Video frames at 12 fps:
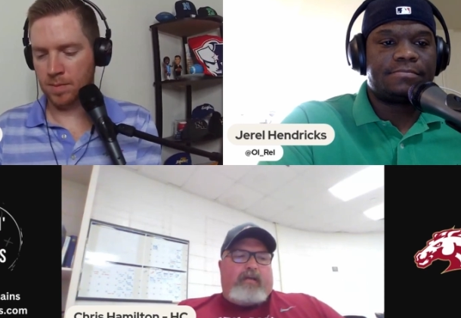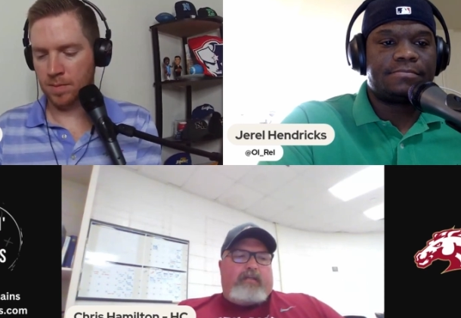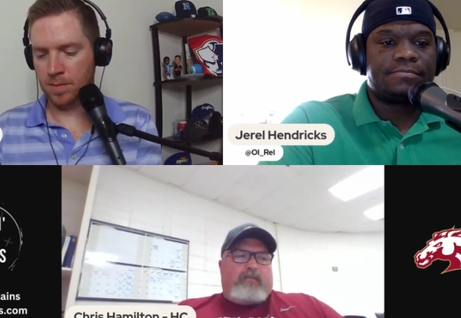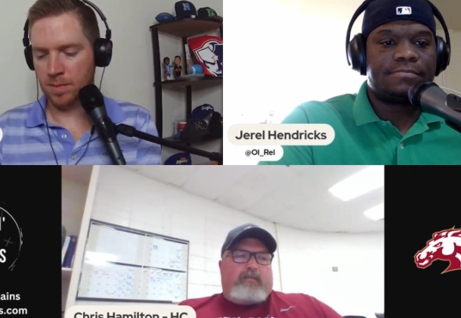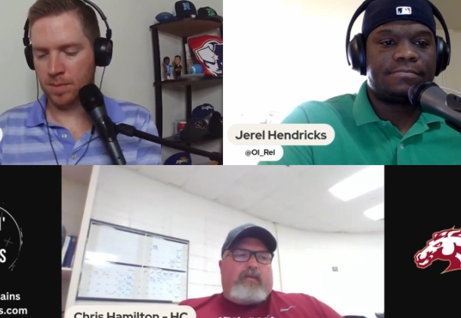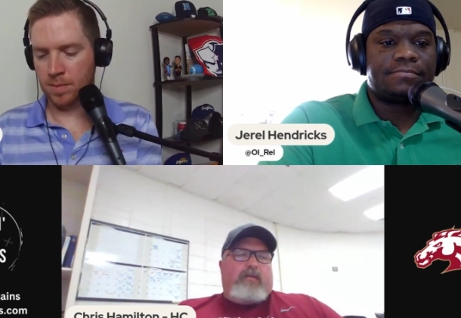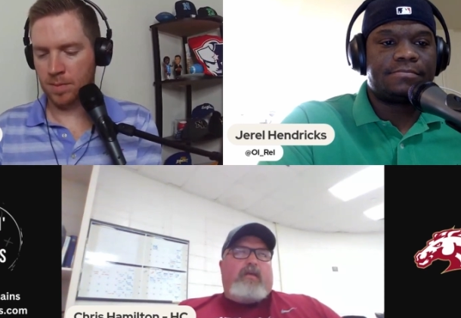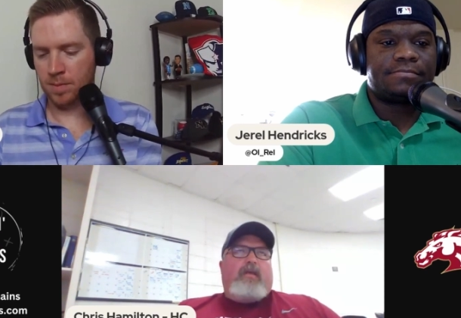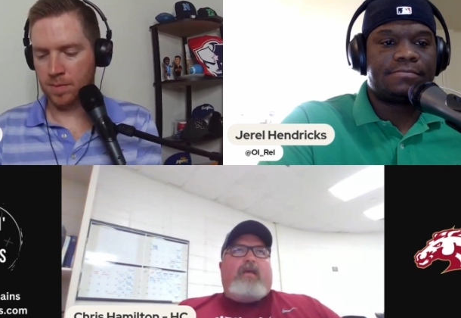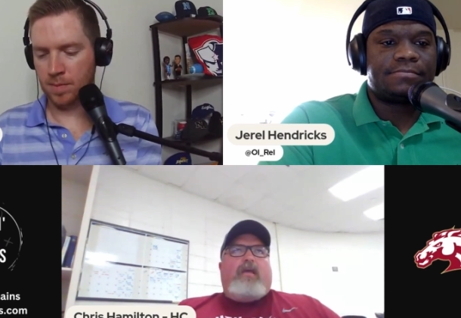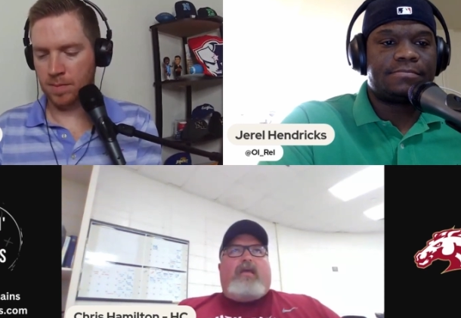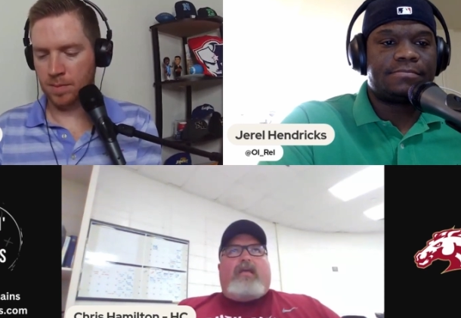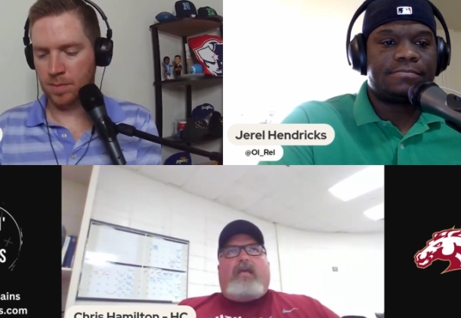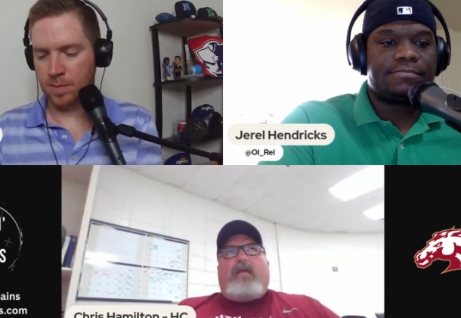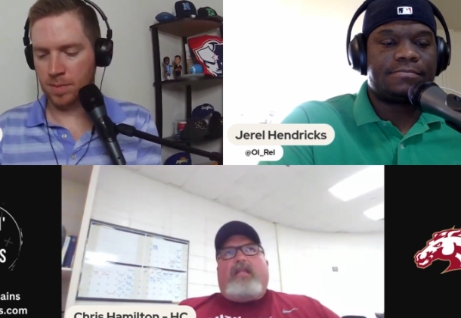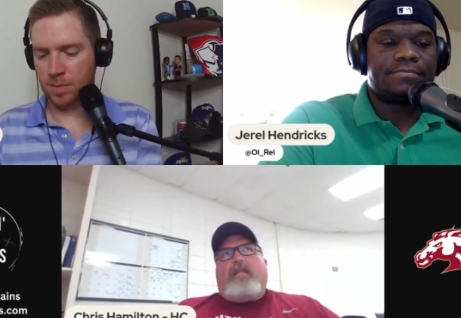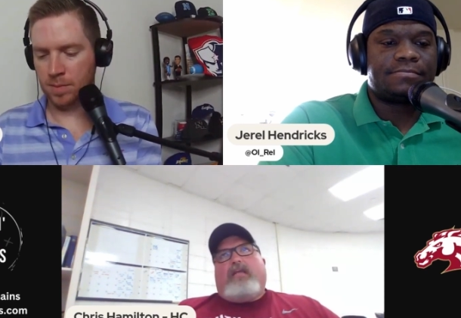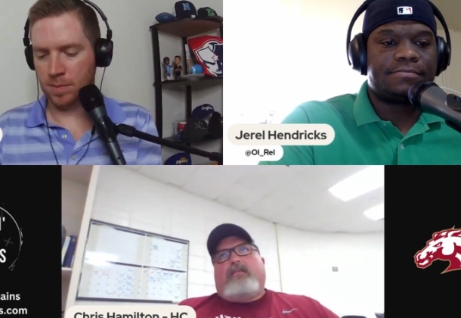Speaker 1: He's a
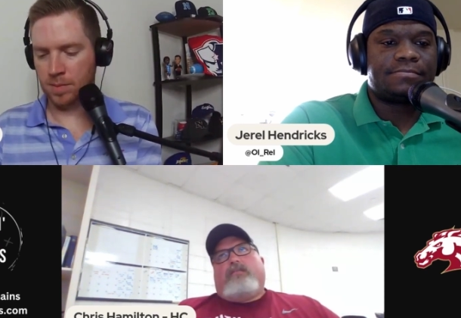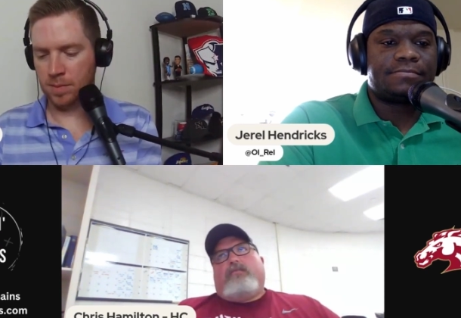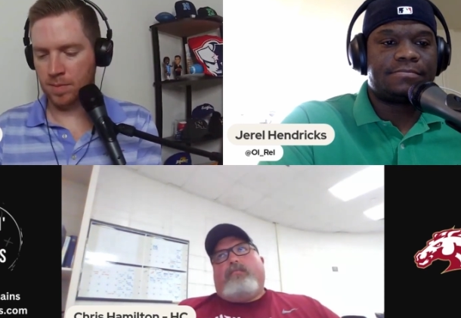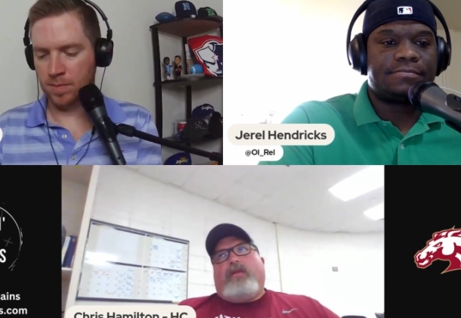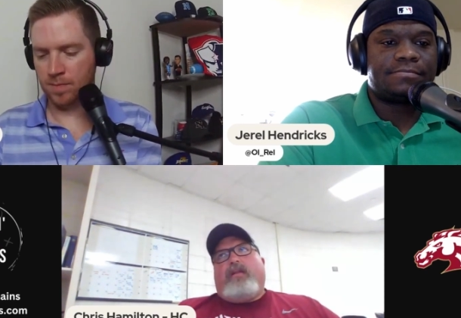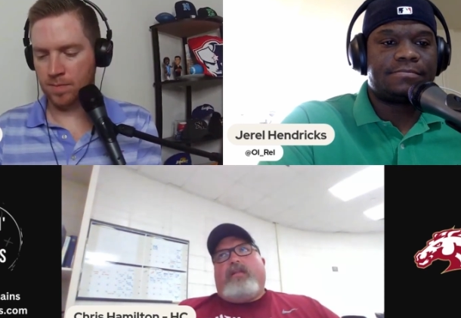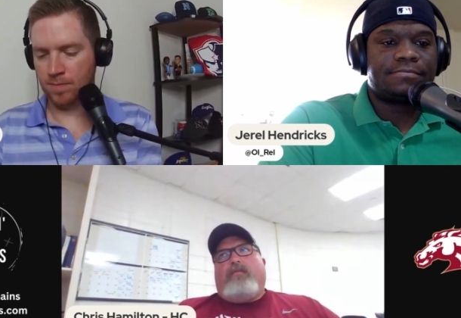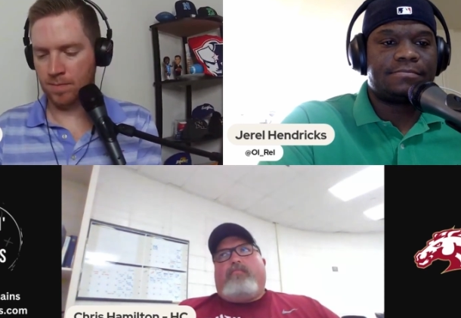kid that's been in the